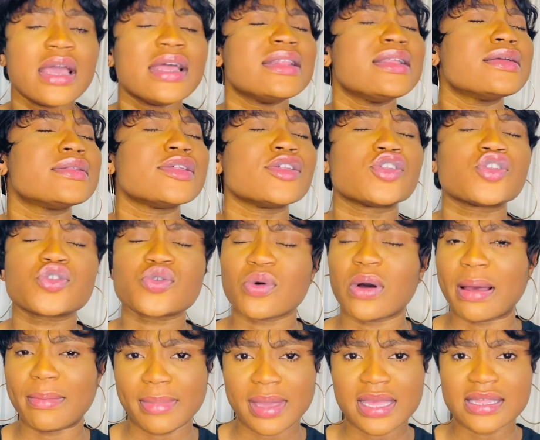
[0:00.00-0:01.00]
This is so
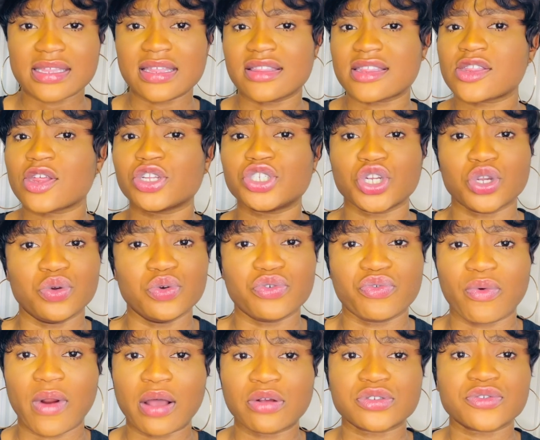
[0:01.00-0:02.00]
amazing, such a good
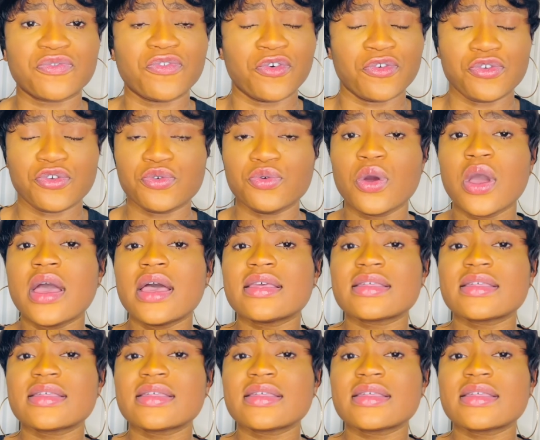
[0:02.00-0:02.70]
route for you.